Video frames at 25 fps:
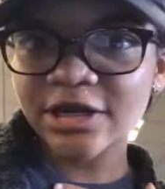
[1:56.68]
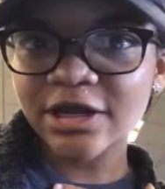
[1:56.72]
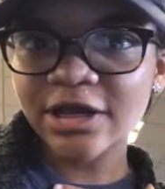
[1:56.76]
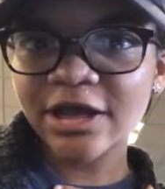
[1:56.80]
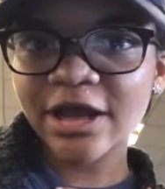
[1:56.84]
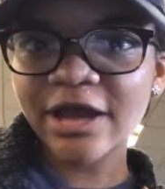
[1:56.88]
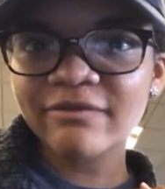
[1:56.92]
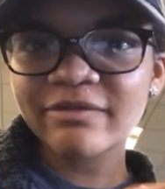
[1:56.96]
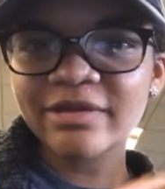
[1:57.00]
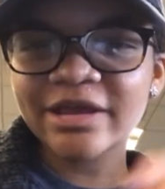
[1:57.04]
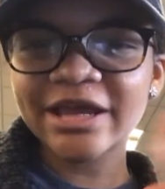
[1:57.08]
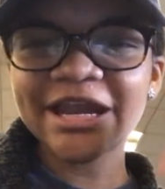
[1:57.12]
And I
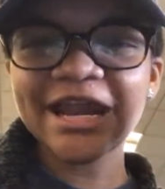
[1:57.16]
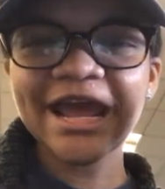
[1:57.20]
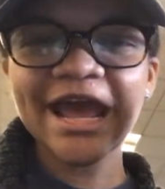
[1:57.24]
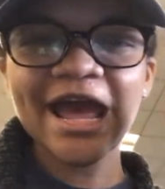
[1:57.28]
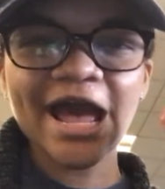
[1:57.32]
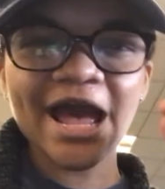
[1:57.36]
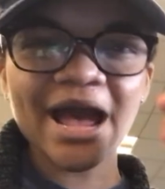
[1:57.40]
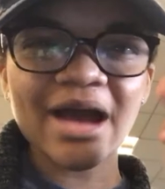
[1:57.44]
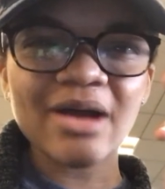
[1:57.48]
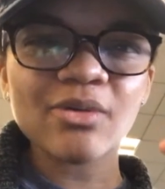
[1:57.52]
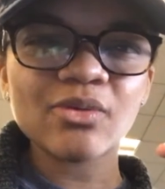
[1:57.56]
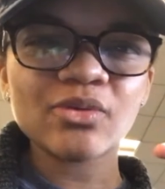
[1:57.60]
have like an
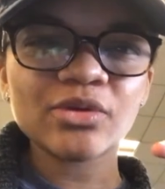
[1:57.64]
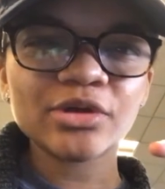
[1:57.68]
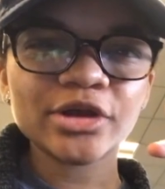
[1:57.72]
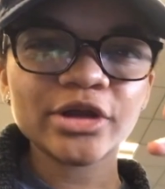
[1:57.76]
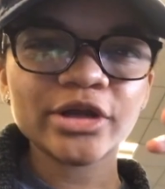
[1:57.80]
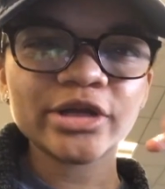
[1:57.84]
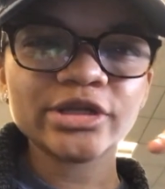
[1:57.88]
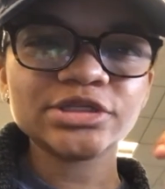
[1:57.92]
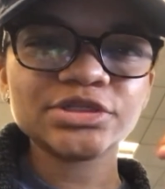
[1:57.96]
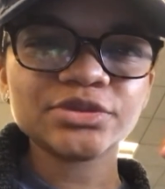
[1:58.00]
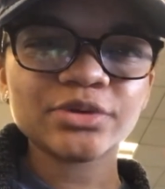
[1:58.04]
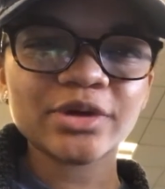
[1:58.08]
hour
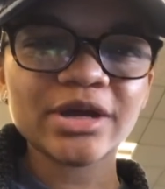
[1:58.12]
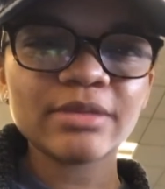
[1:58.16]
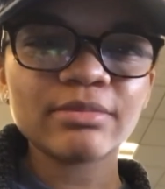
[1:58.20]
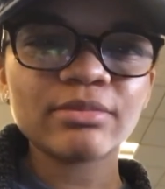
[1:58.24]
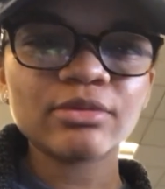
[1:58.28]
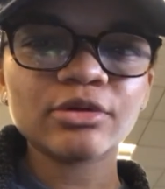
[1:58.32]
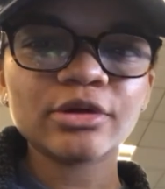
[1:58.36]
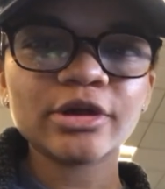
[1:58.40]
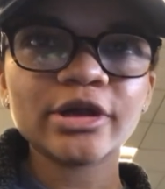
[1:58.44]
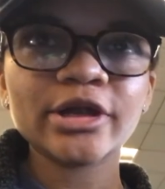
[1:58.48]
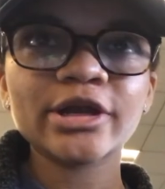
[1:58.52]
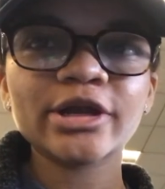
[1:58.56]
until I
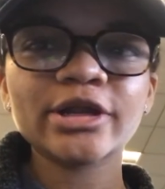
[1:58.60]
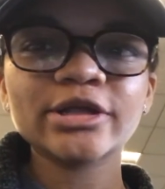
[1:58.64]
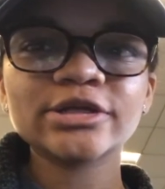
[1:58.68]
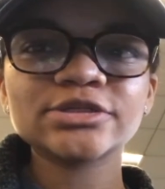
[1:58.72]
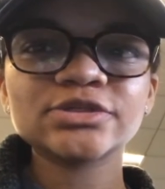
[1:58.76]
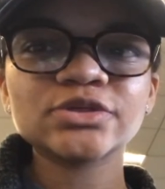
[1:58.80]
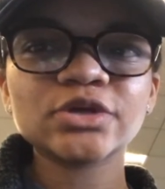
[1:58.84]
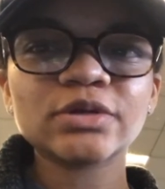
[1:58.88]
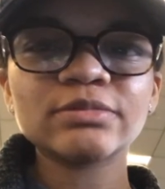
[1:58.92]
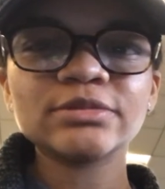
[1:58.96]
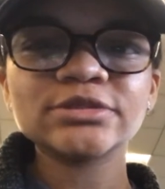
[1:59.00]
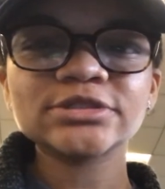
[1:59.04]
board,
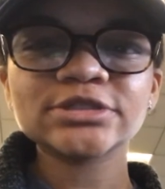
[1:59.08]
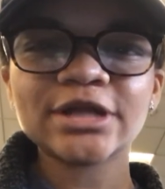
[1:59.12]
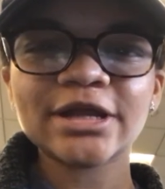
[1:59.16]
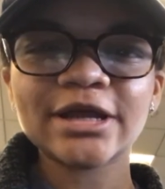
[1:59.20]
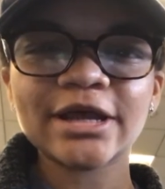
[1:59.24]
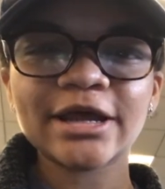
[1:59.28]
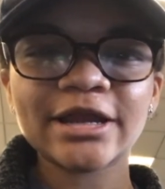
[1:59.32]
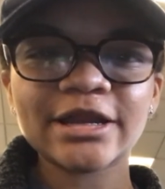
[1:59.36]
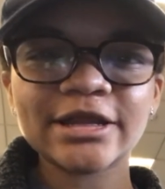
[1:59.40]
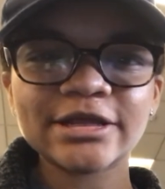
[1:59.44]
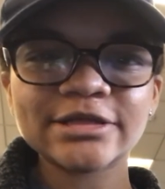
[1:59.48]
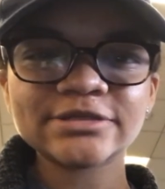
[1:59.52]
so I'm just
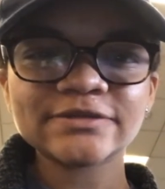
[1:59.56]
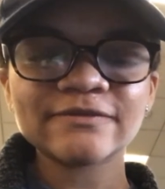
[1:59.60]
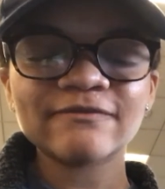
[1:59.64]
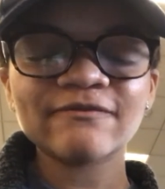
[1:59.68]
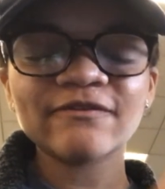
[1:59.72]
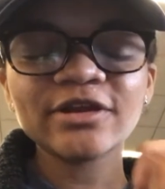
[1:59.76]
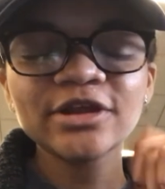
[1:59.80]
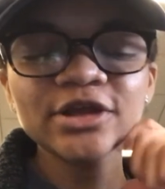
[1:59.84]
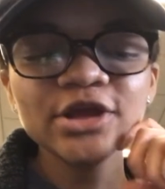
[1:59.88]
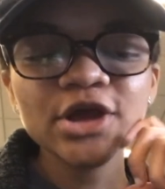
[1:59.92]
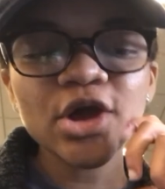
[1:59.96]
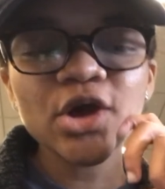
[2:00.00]
gonna edit
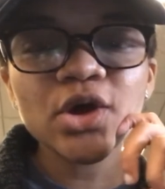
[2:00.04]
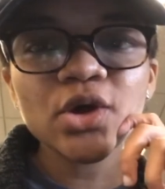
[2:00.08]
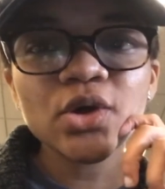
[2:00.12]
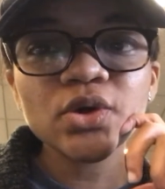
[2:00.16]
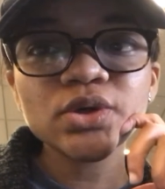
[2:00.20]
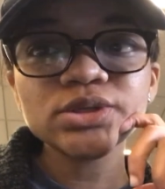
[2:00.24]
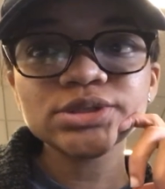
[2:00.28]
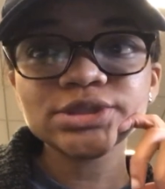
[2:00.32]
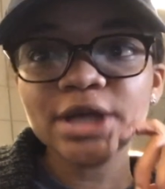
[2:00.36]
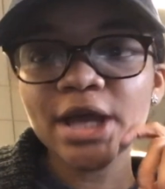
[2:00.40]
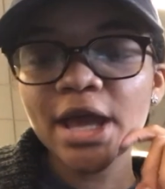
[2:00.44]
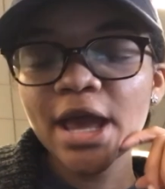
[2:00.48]
some
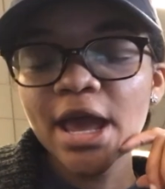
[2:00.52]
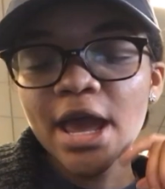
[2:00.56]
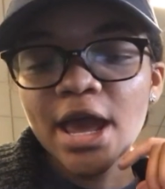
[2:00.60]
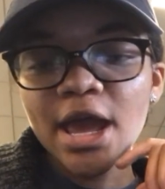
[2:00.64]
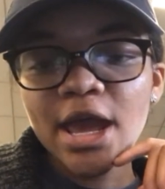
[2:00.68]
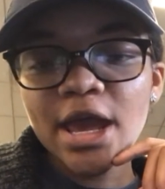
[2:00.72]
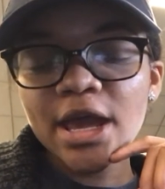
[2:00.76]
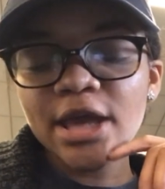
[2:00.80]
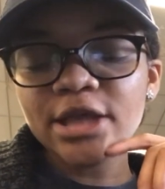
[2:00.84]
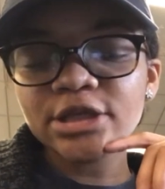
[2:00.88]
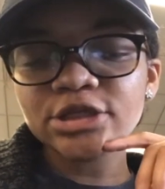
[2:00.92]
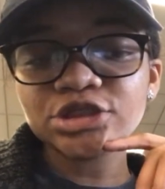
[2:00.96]
videos
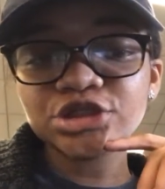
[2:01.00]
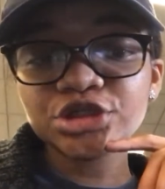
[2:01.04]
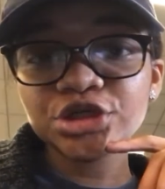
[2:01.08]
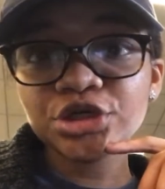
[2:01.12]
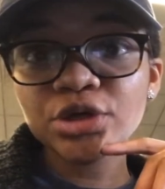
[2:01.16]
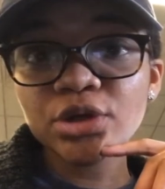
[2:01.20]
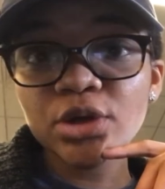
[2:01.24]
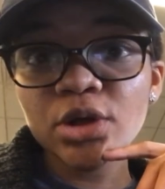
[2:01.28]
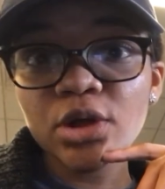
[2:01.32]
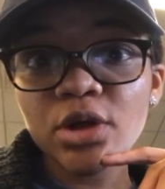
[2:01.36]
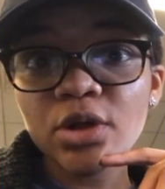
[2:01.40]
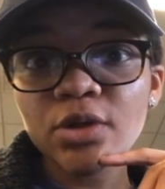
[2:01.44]
and
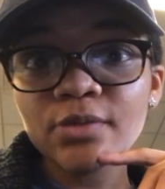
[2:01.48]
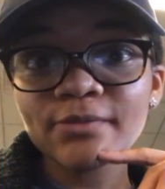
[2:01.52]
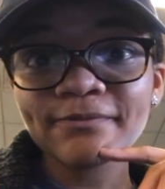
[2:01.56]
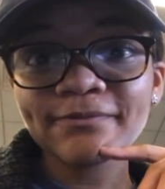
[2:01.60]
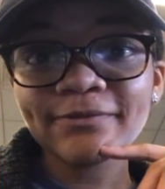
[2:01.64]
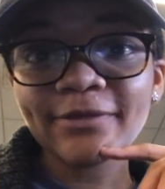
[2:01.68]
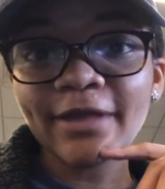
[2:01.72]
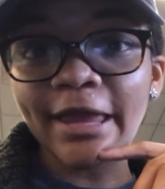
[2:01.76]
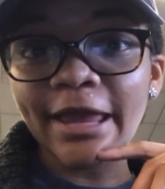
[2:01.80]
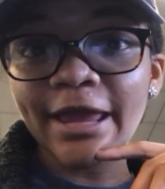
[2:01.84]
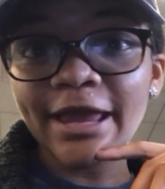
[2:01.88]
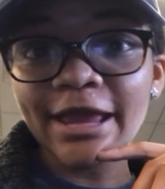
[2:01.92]
chill
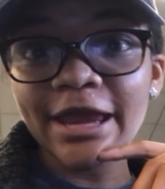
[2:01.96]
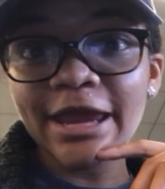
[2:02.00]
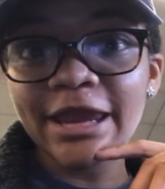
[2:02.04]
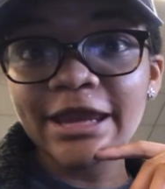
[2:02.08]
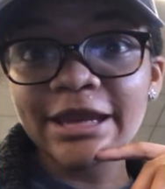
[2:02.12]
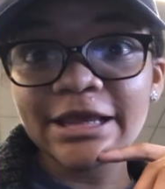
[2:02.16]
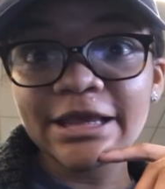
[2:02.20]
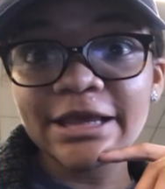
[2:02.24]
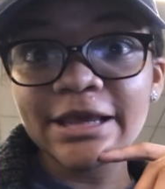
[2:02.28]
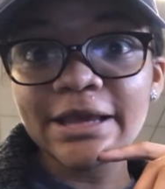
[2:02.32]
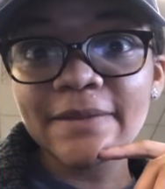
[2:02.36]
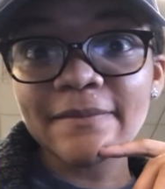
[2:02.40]

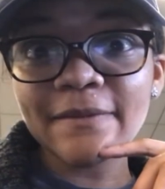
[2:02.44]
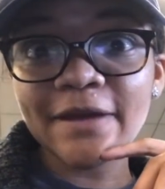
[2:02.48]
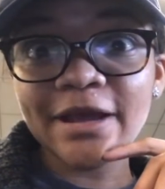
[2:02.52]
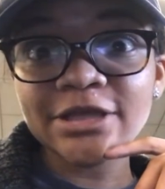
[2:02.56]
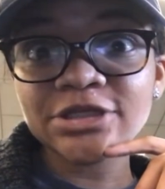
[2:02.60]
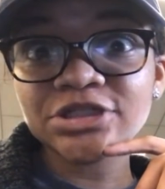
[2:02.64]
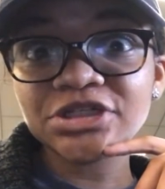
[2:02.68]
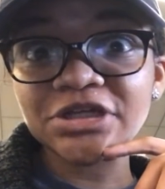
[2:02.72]
and eat my